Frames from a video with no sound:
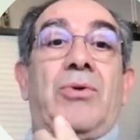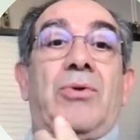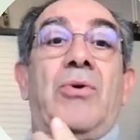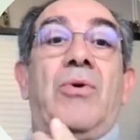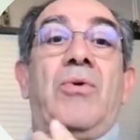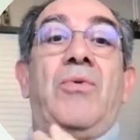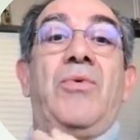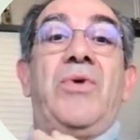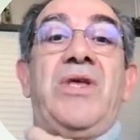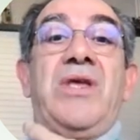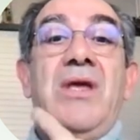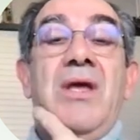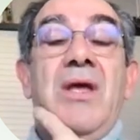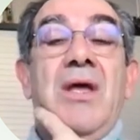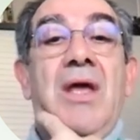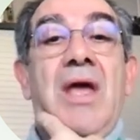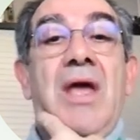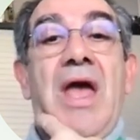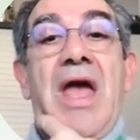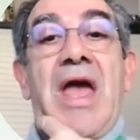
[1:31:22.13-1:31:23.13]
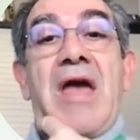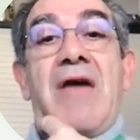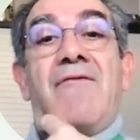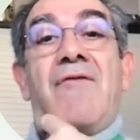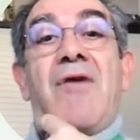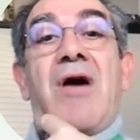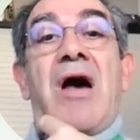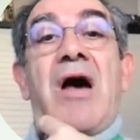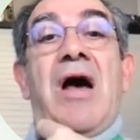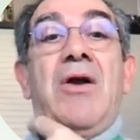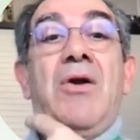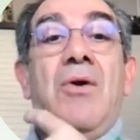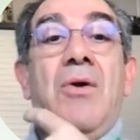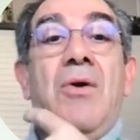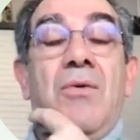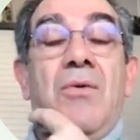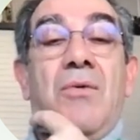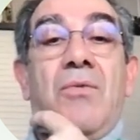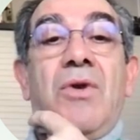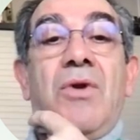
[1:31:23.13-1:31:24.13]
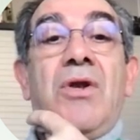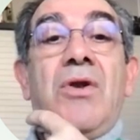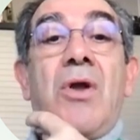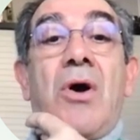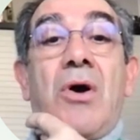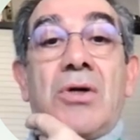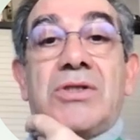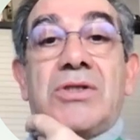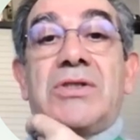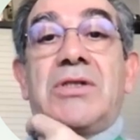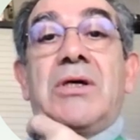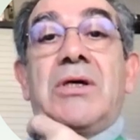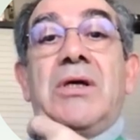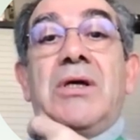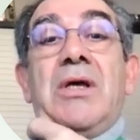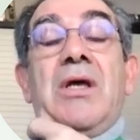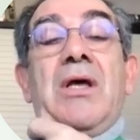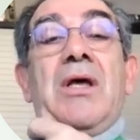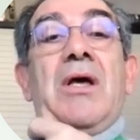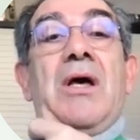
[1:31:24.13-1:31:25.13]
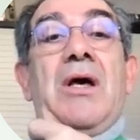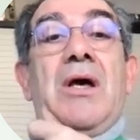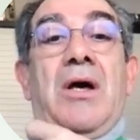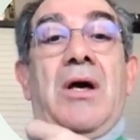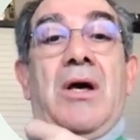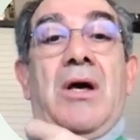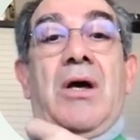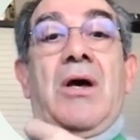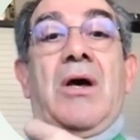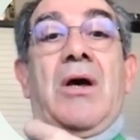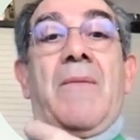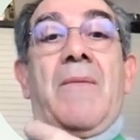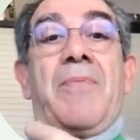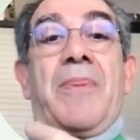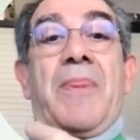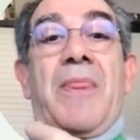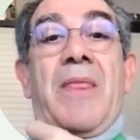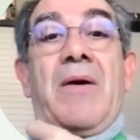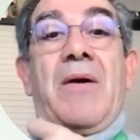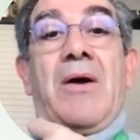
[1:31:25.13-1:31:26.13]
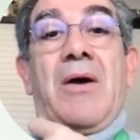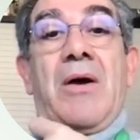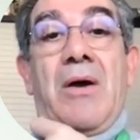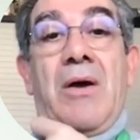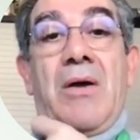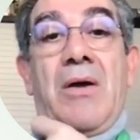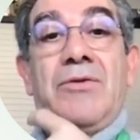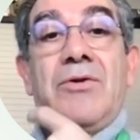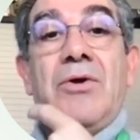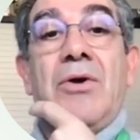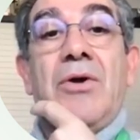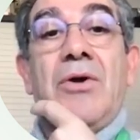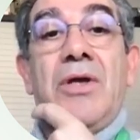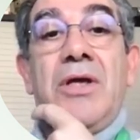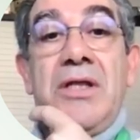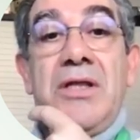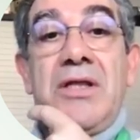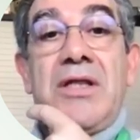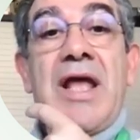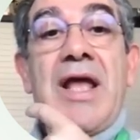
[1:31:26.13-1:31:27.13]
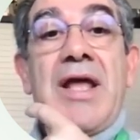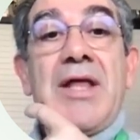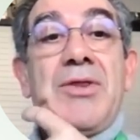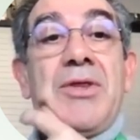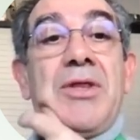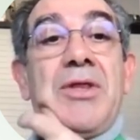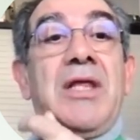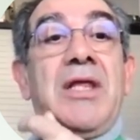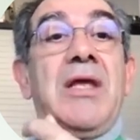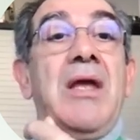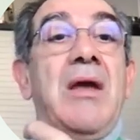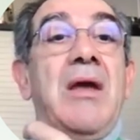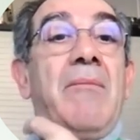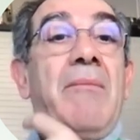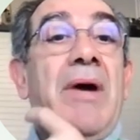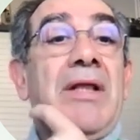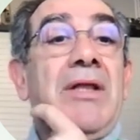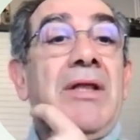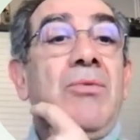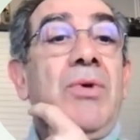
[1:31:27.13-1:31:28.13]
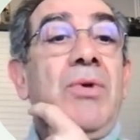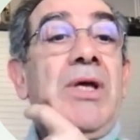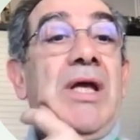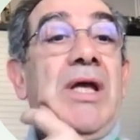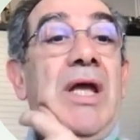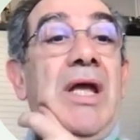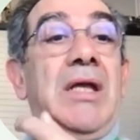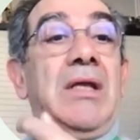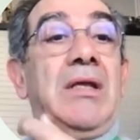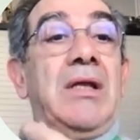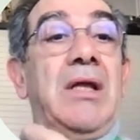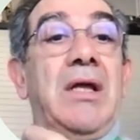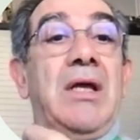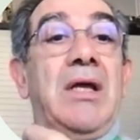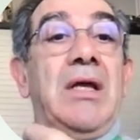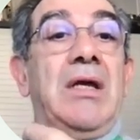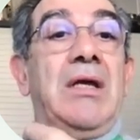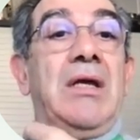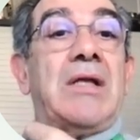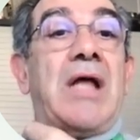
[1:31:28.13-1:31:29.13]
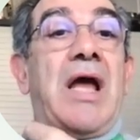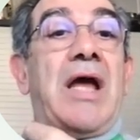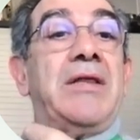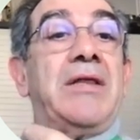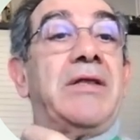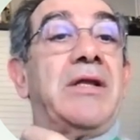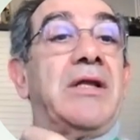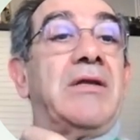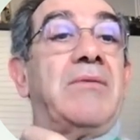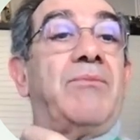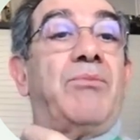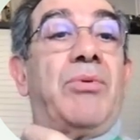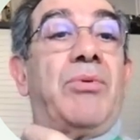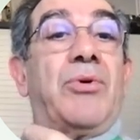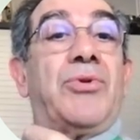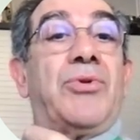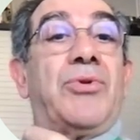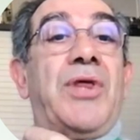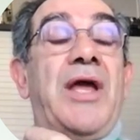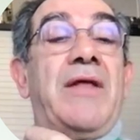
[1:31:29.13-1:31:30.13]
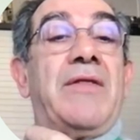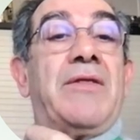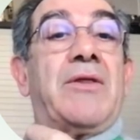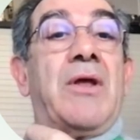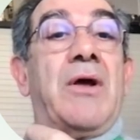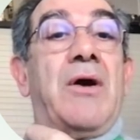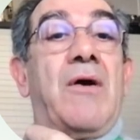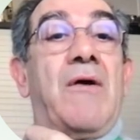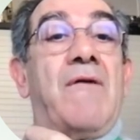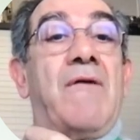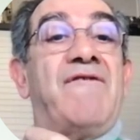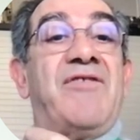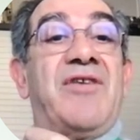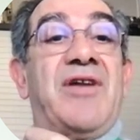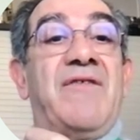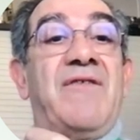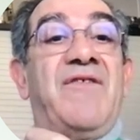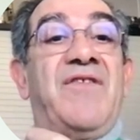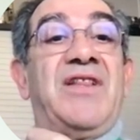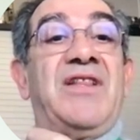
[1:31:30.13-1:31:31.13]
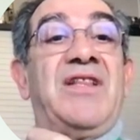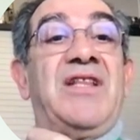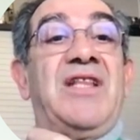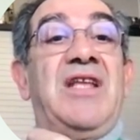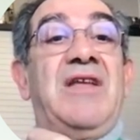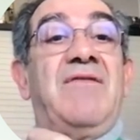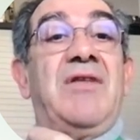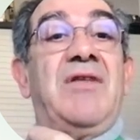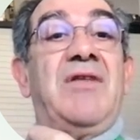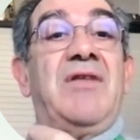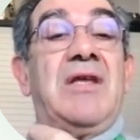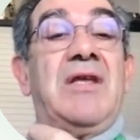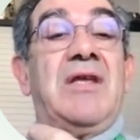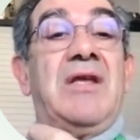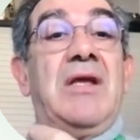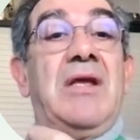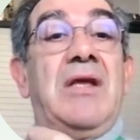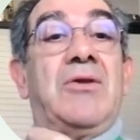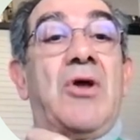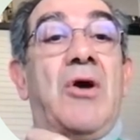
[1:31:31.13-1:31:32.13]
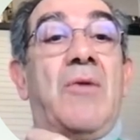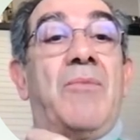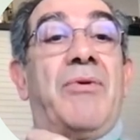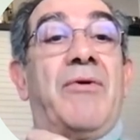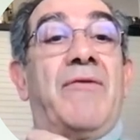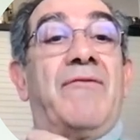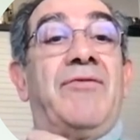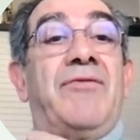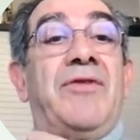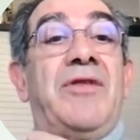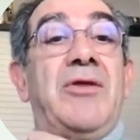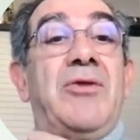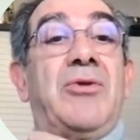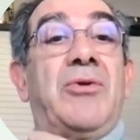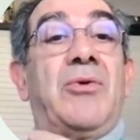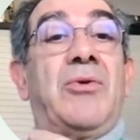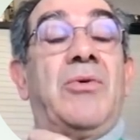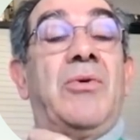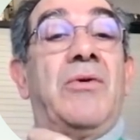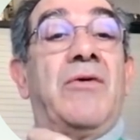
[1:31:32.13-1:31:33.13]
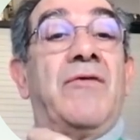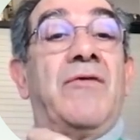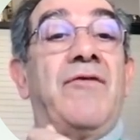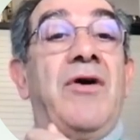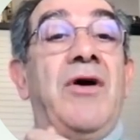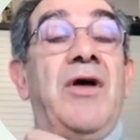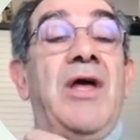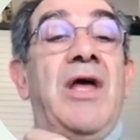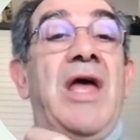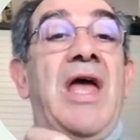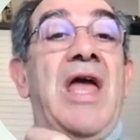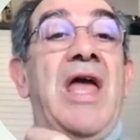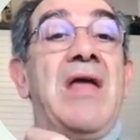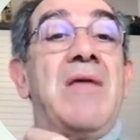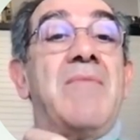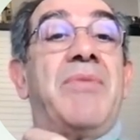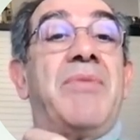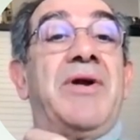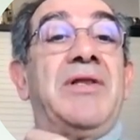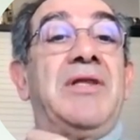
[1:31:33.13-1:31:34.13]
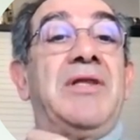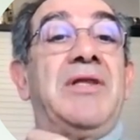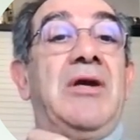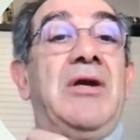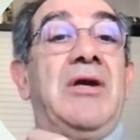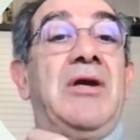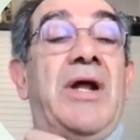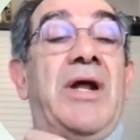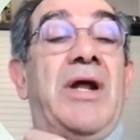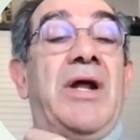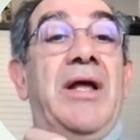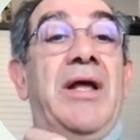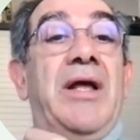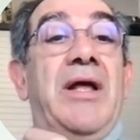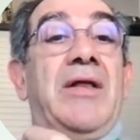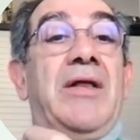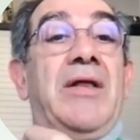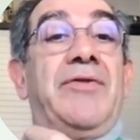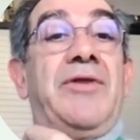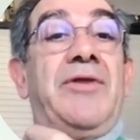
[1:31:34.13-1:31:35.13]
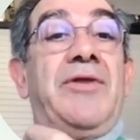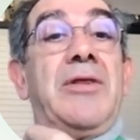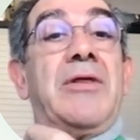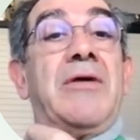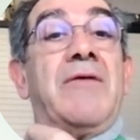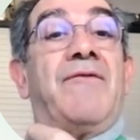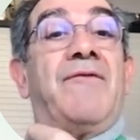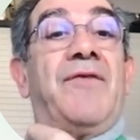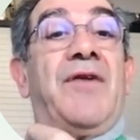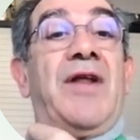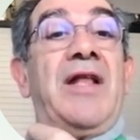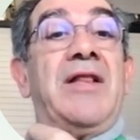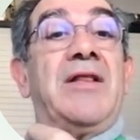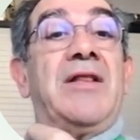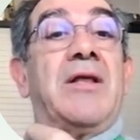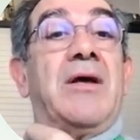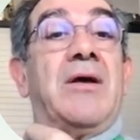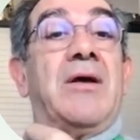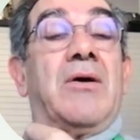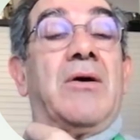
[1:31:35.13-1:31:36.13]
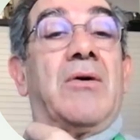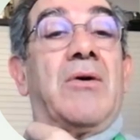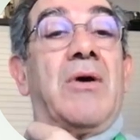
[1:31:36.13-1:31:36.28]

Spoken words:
So we lost the intensity, but we gain in 100% of reflectivity in top of this curve, and in particular, this flat